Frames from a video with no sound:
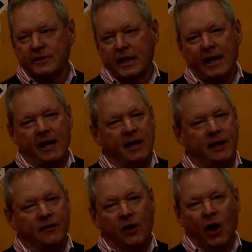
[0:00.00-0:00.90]

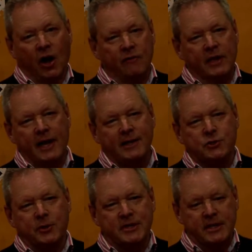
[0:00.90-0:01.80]
and over the
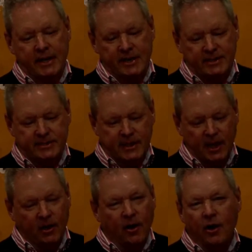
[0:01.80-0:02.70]
last 20
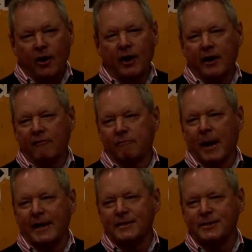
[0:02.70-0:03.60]
years, I've
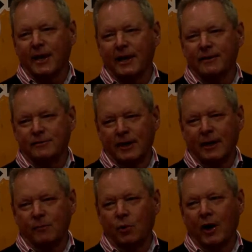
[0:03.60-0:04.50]
maintained
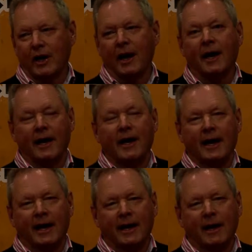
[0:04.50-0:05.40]
quite
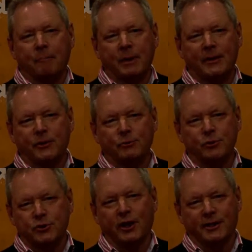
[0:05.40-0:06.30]
a political
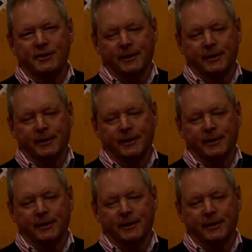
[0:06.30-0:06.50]
neutrality.